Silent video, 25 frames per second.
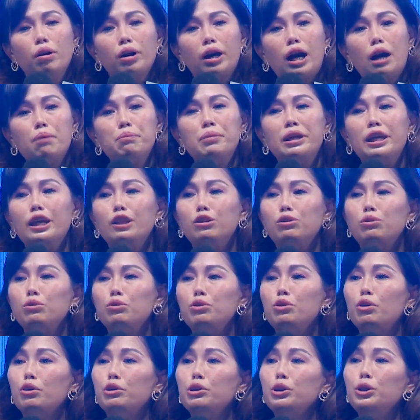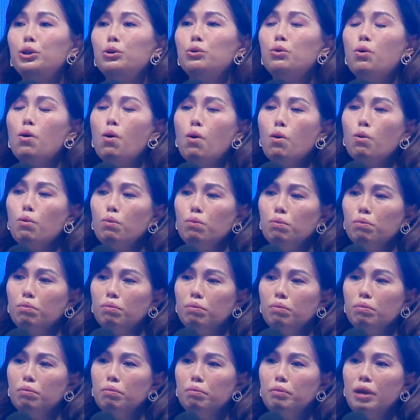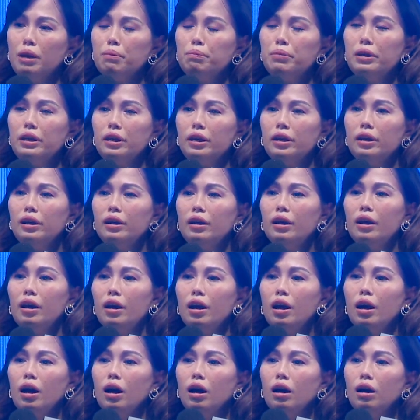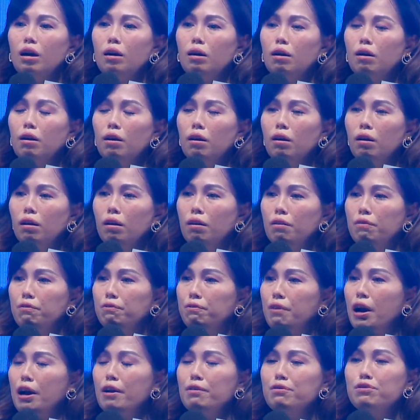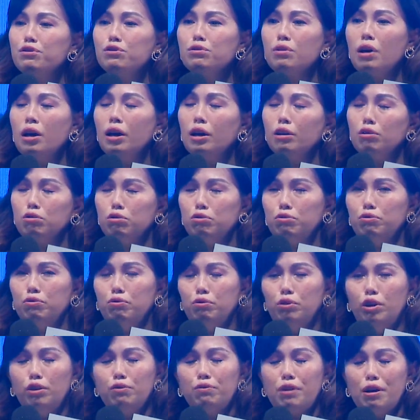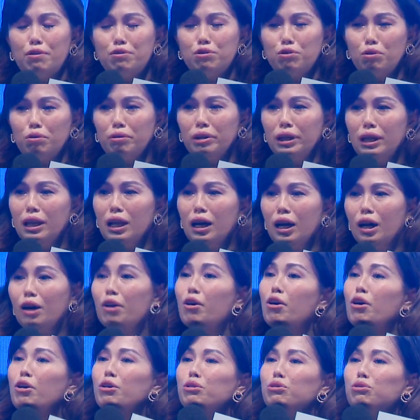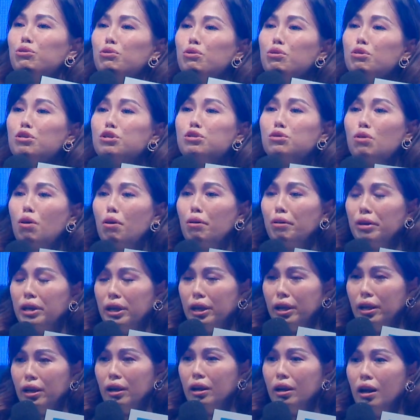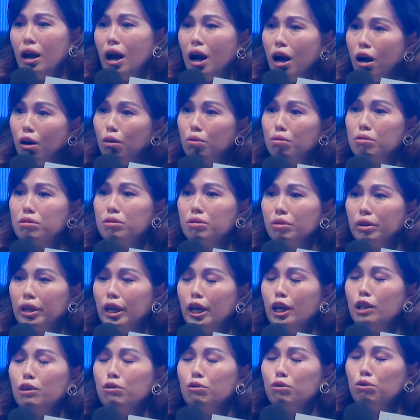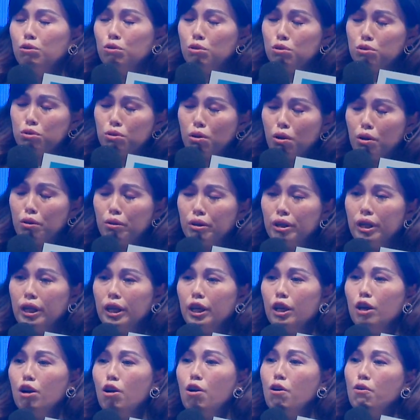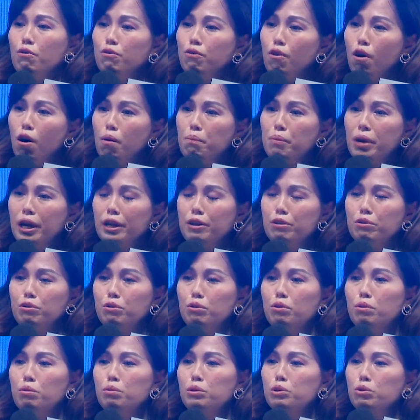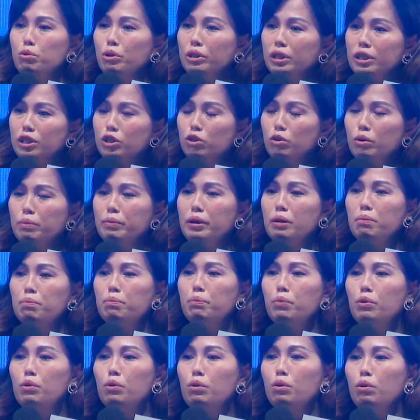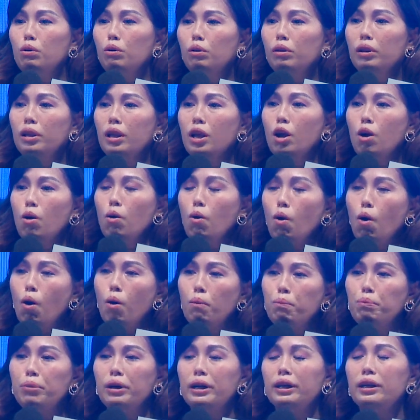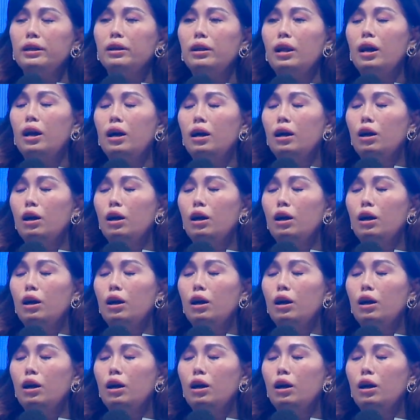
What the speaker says: coming into your new home, maybe not 5-story lah, 2-story house, okay? 2-story, 4 bedrooms with a swimming pool, open